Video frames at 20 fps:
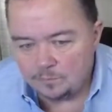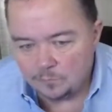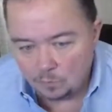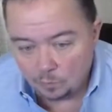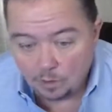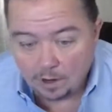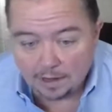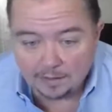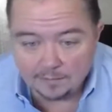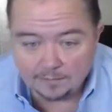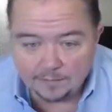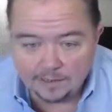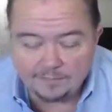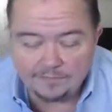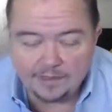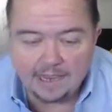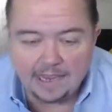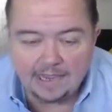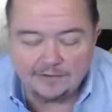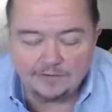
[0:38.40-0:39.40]
Right. If
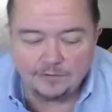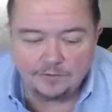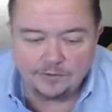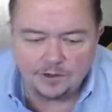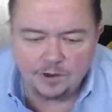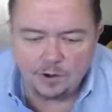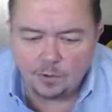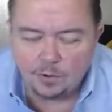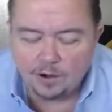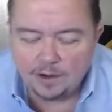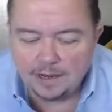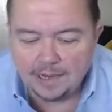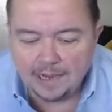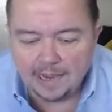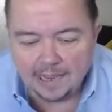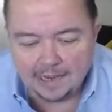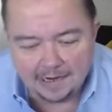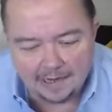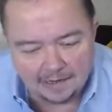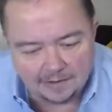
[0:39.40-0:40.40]
they answer the door.
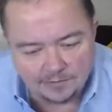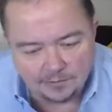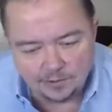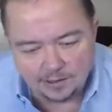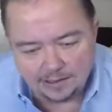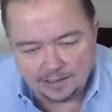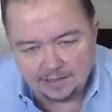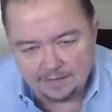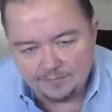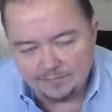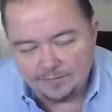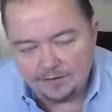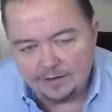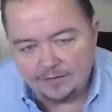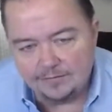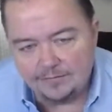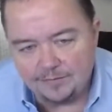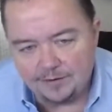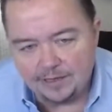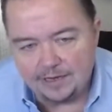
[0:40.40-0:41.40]
And it's really
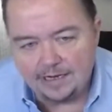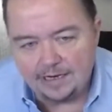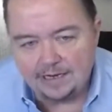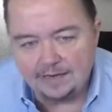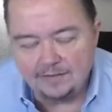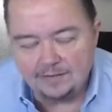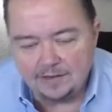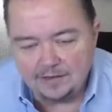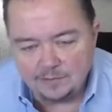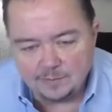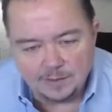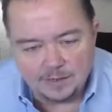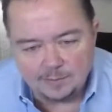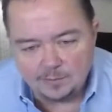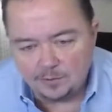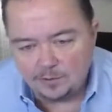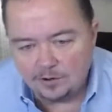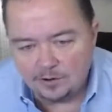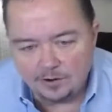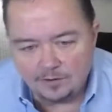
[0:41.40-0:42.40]
funny. These
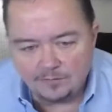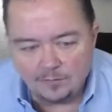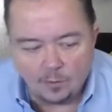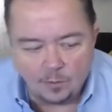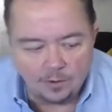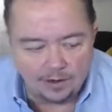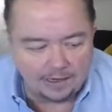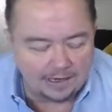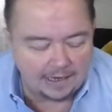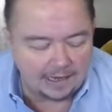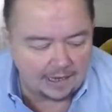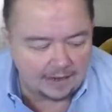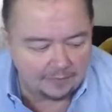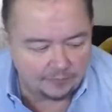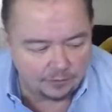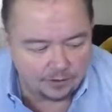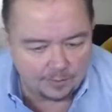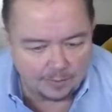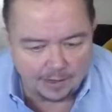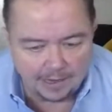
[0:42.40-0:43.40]
people are avoiding
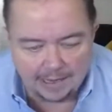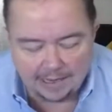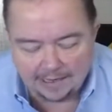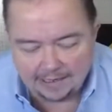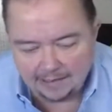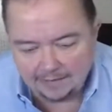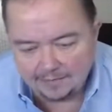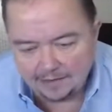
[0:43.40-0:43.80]
everybody.